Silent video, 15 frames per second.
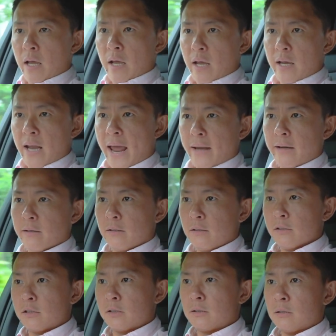It
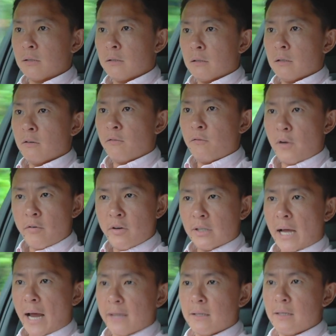handles very
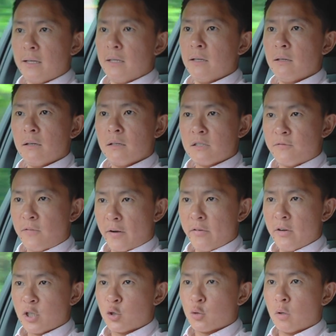tidily, it's
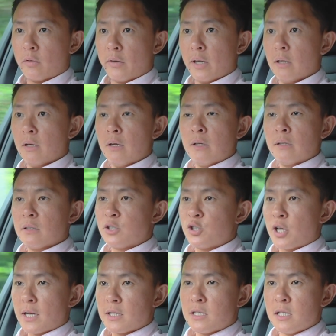very assuring, the
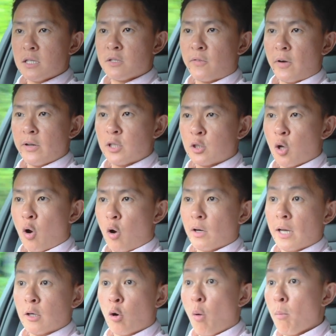chassis is very taut
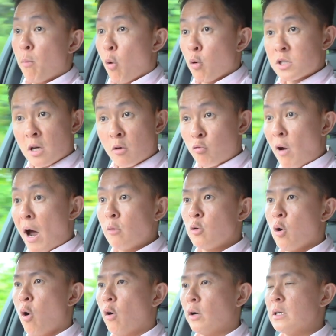and composed around
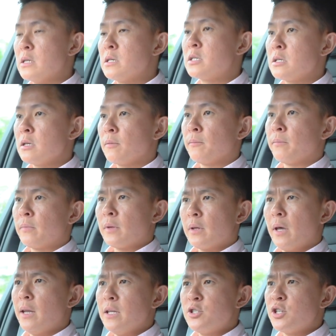corners,
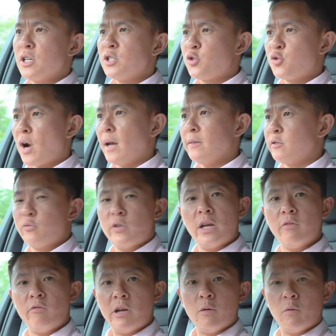and it just drives
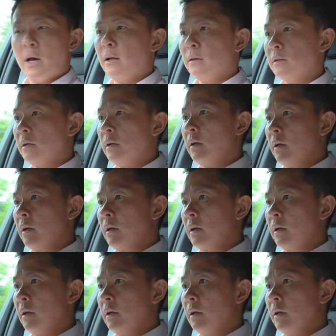really, really well.